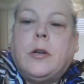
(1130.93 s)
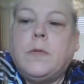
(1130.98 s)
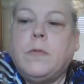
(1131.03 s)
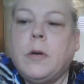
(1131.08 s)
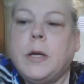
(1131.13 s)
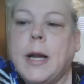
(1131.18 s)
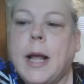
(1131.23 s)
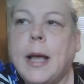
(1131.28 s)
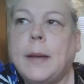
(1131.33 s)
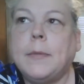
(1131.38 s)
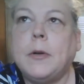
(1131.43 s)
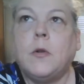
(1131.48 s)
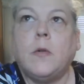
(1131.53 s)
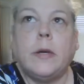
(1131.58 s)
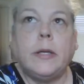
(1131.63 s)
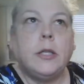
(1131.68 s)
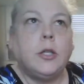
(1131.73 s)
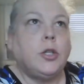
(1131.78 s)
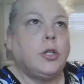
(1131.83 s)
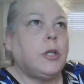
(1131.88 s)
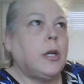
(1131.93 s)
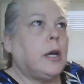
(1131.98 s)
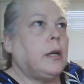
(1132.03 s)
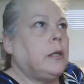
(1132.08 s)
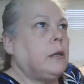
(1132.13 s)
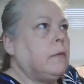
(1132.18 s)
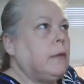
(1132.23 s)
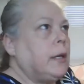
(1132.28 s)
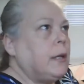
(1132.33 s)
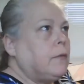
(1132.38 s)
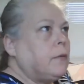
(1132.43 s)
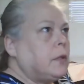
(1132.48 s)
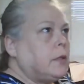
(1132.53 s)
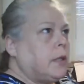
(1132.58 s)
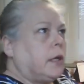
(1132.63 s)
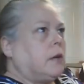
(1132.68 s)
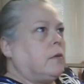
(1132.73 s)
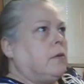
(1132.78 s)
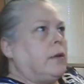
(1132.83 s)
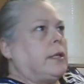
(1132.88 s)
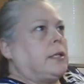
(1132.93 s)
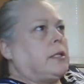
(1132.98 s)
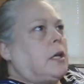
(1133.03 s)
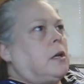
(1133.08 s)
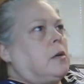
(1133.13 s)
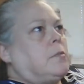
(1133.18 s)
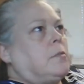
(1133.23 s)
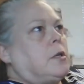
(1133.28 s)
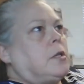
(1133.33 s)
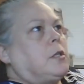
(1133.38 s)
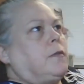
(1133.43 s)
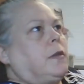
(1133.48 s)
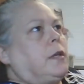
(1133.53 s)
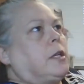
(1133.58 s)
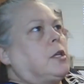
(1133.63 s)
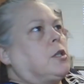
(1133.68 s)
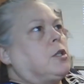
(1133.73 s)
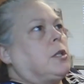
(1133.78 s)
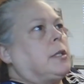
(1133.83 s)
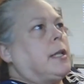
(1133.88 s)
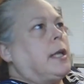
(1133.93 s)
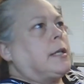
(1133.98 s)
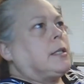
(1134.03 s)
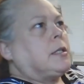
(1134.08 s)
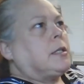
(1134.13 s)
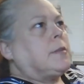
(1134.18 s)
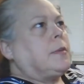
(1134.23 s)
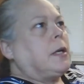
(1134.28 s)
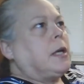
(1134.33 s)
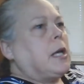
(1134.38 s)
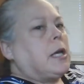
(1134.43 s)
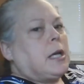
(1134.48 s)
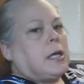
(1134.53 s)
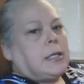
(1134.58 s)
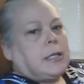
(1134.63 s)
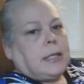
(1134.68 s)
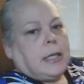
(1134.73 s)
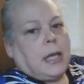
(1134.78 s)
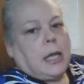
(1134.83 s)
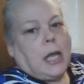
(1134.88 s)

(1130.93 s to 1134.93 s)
one I'm going to show you, even though it's almost finished, and that's because